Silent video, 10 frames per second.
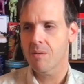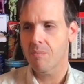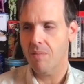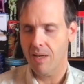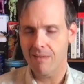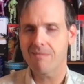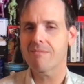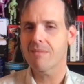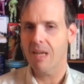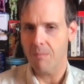But
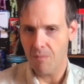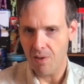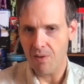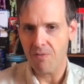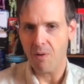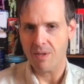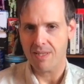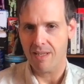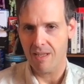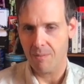I'm really
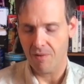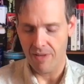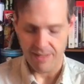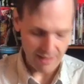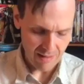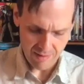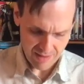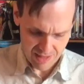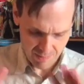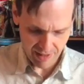focusing on upgrade, and I'll
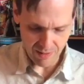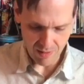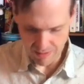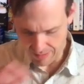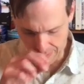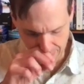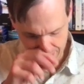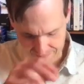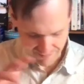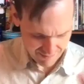explain.
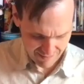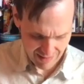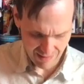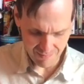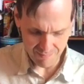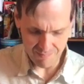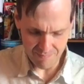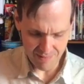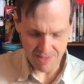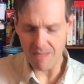I'll
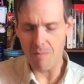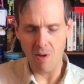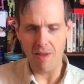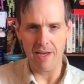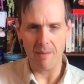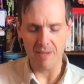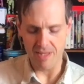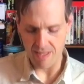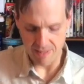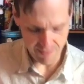sum all that up at the end of the